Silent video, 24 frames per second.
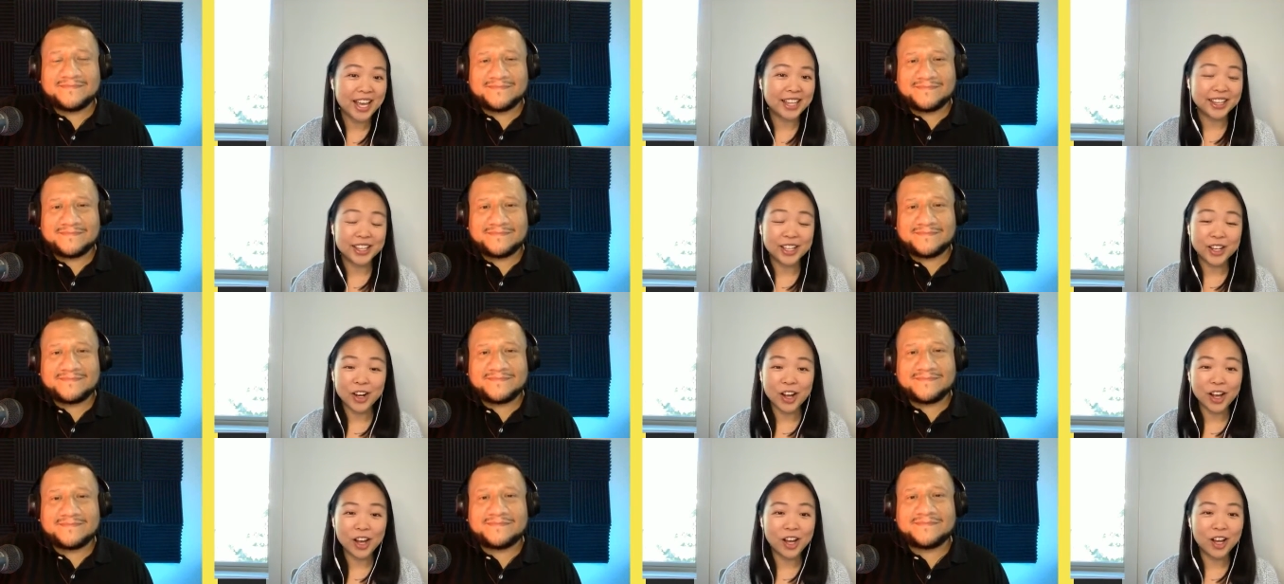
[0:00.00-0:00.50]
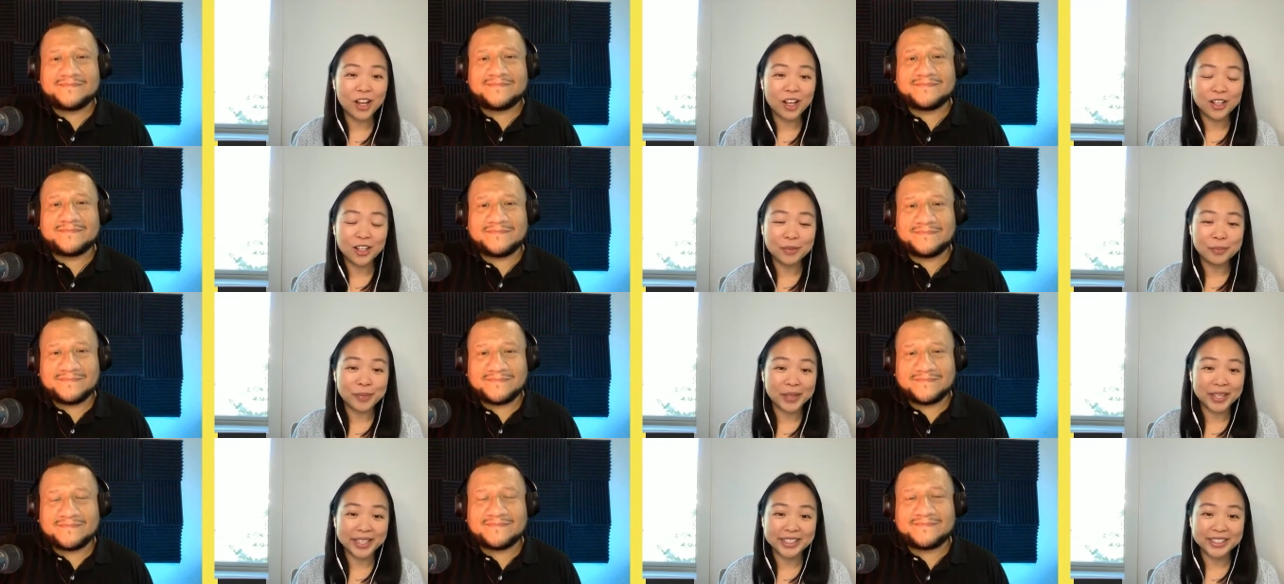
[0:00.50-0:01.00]
Speaker 1: they're
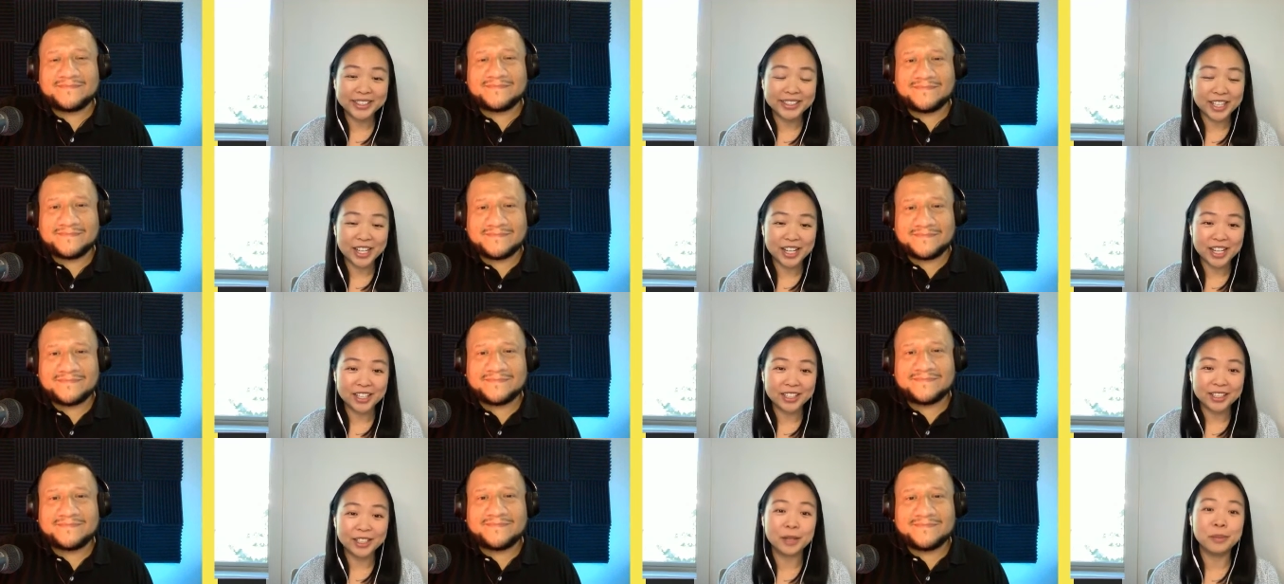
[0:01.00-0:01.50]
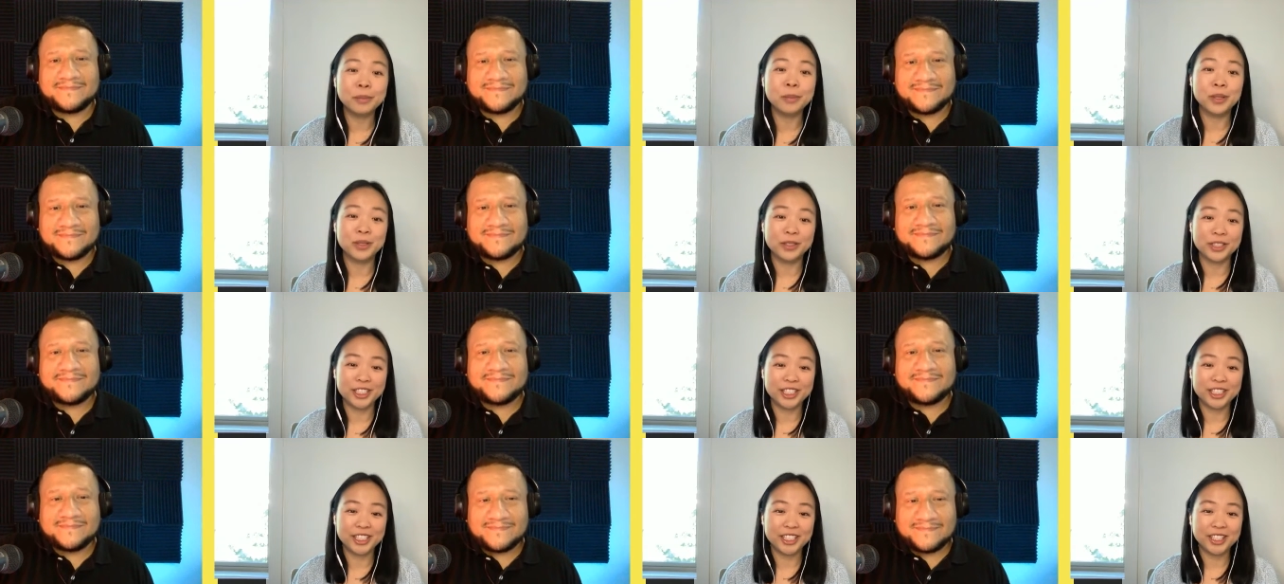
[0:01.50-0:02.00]
all based on
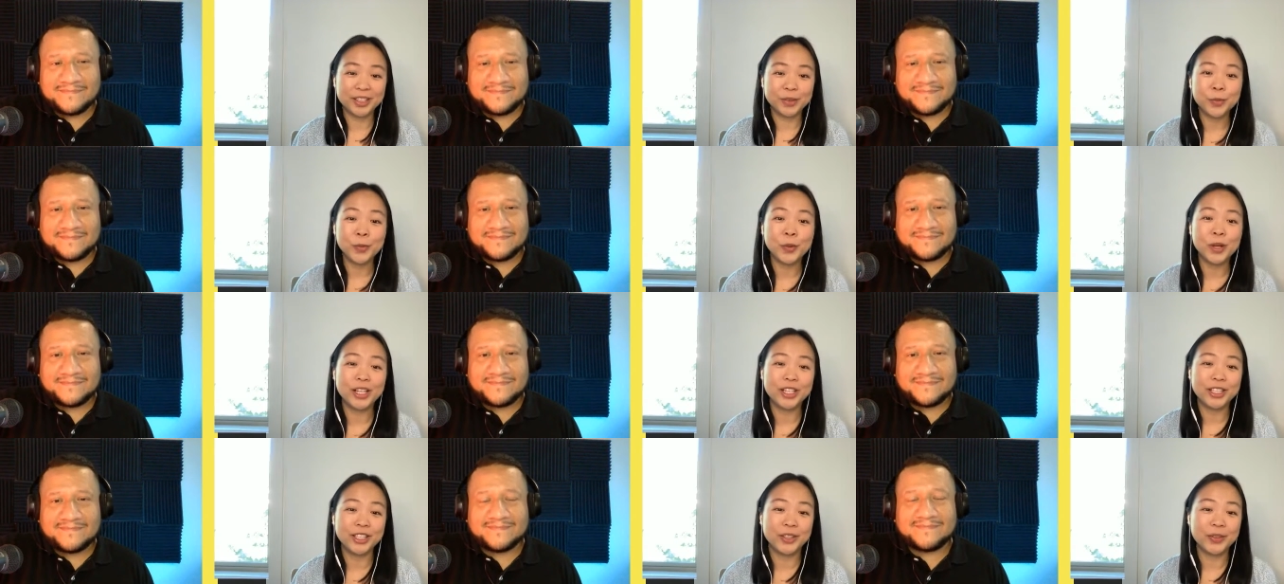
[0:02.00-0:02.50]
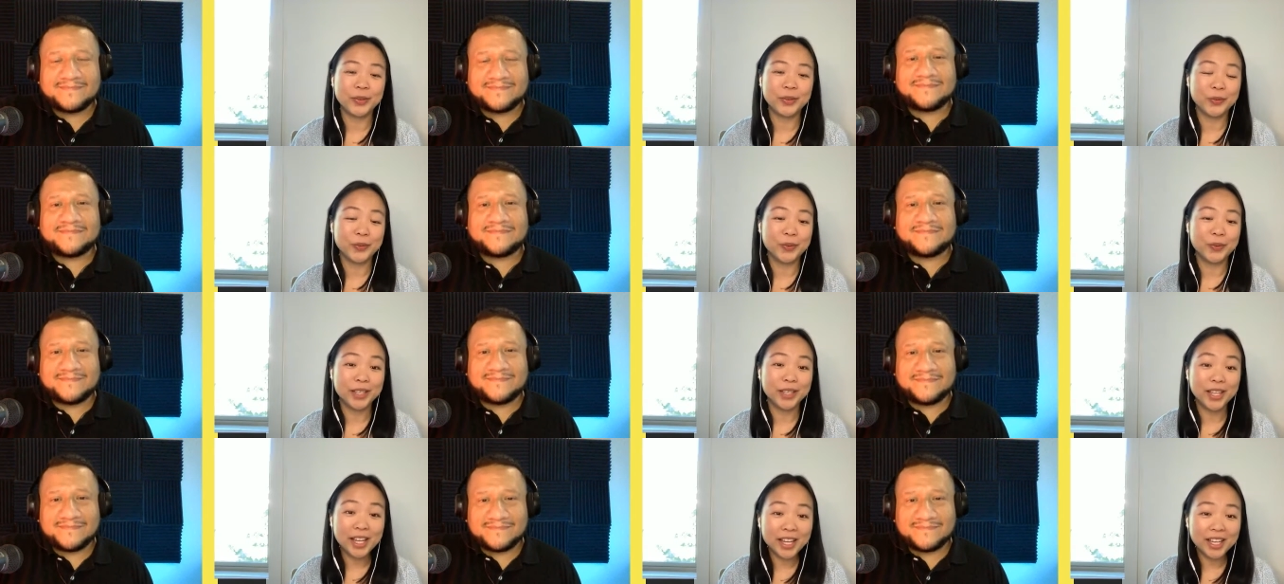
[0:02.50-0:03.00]
emotion, what you
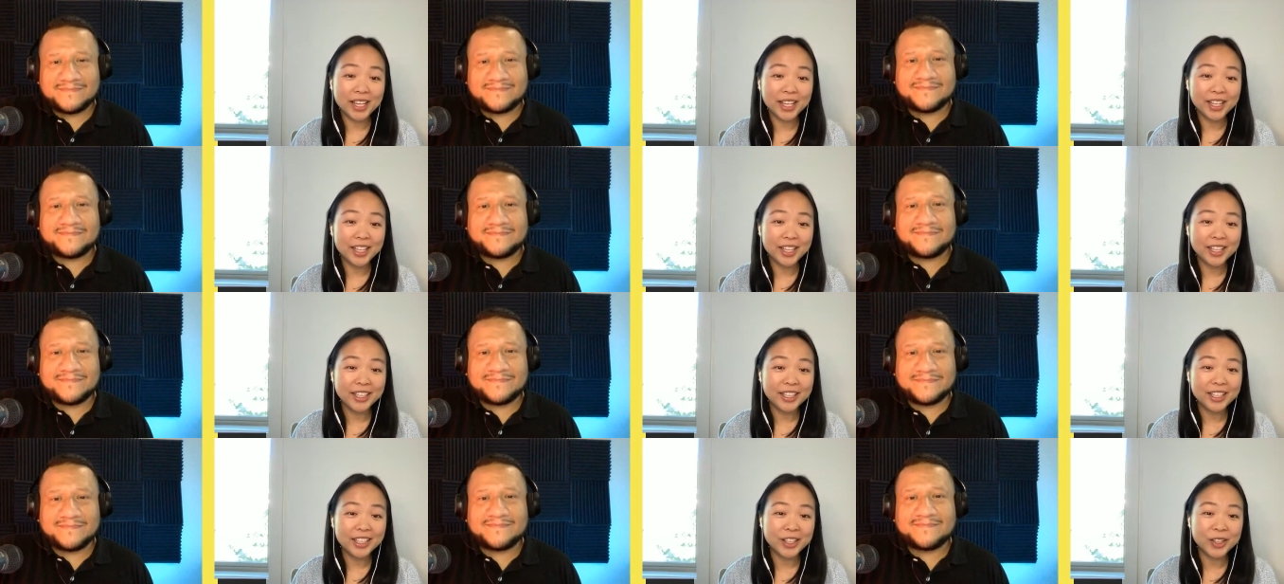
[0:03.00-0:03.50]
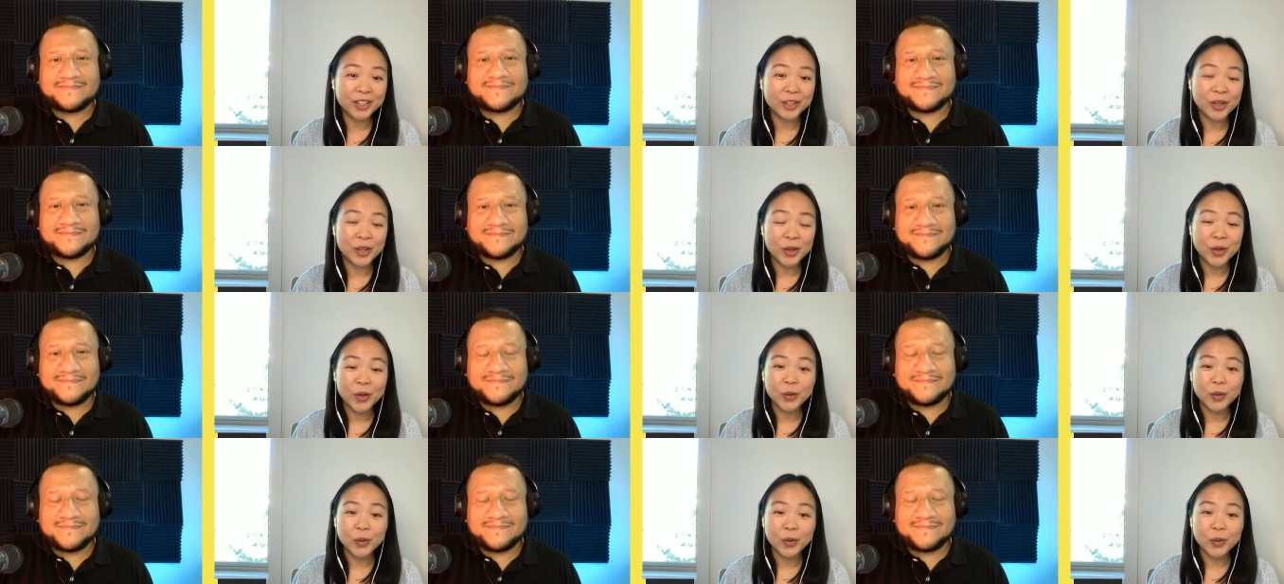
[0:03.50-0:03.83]
like,